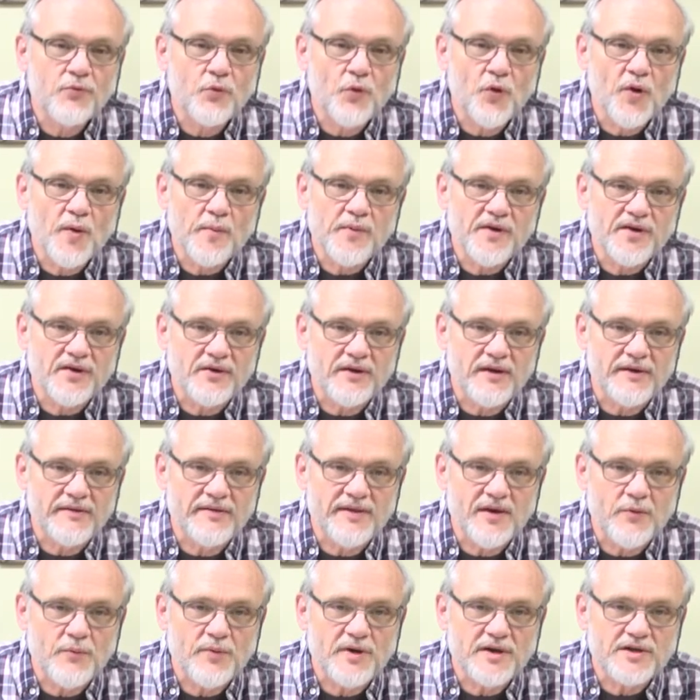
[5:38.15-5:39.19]
formula
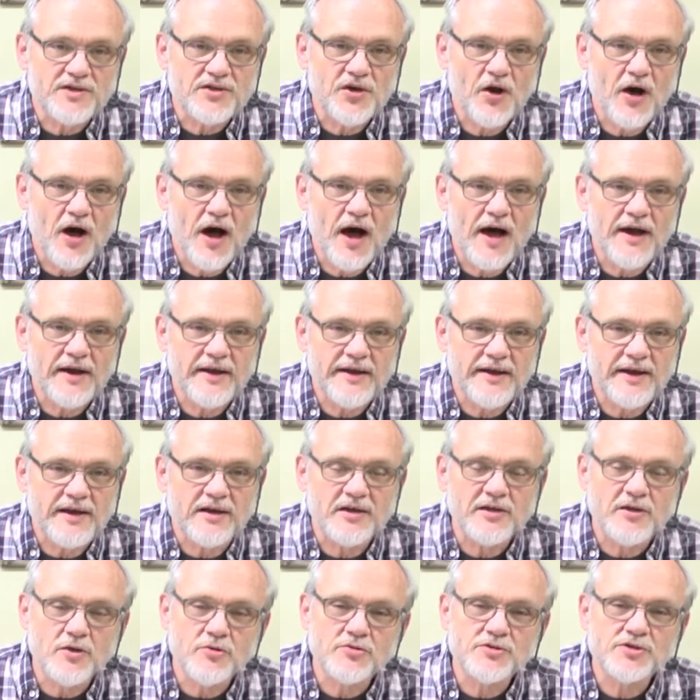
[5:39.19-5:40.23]
that we're taught
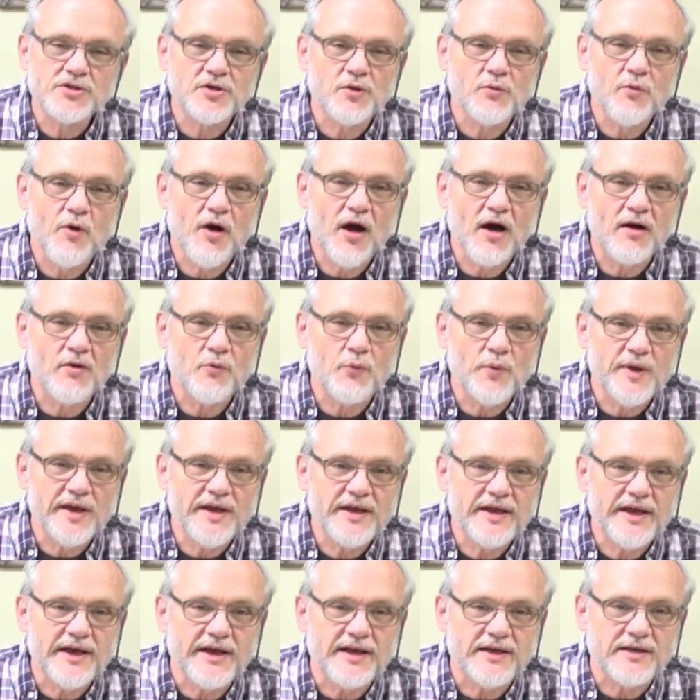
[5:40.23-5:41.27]
in Closer Walk
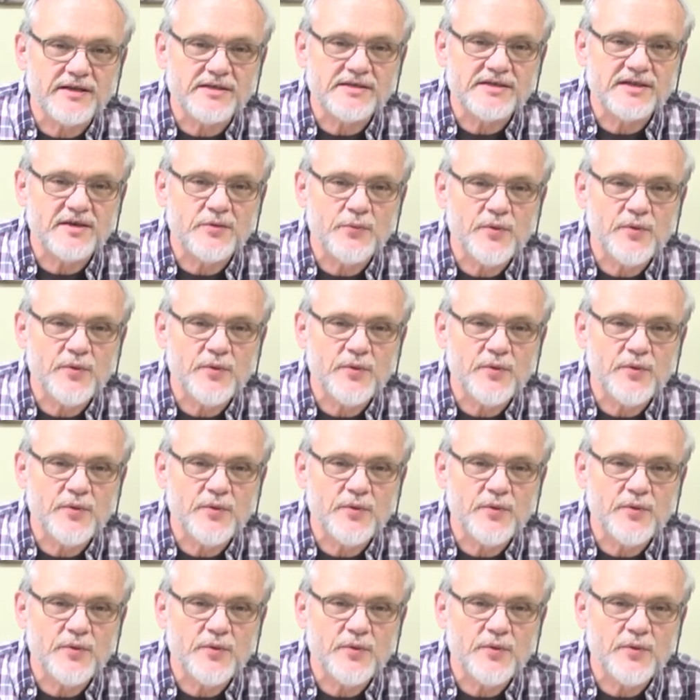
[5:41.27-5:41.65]
weekends.